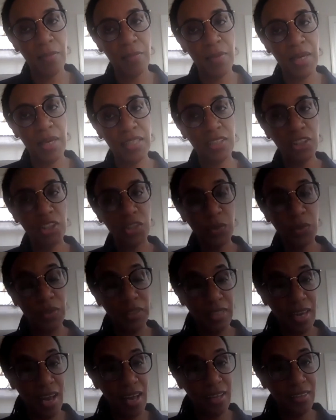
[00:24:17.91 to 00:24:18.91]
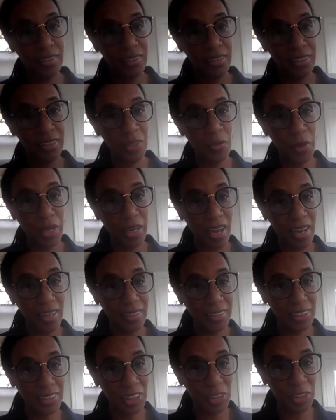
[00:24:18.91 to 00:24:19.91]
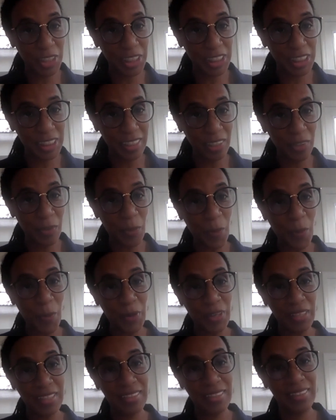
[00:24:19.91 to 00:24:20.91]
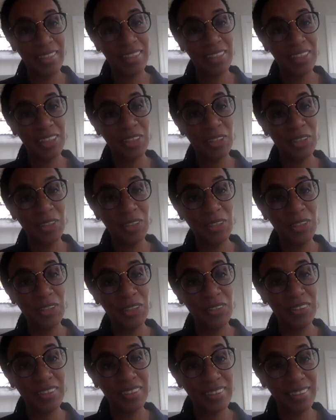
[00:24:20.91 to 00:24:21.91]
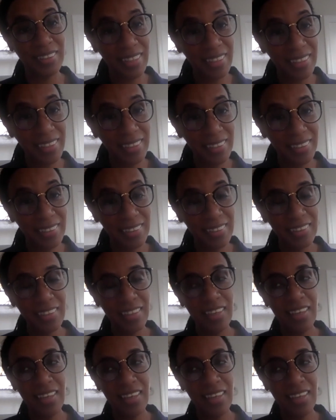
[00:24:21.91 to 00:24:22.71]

in sociology with a concentration in organizational studies,